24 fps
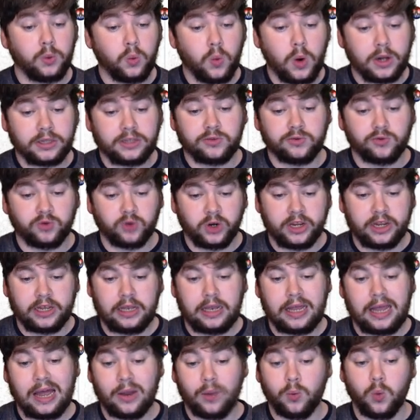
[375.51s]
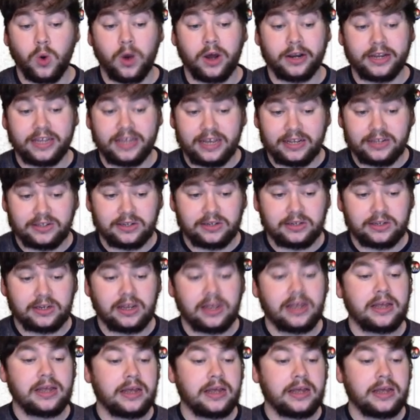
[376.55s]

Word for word: what's real and what isn't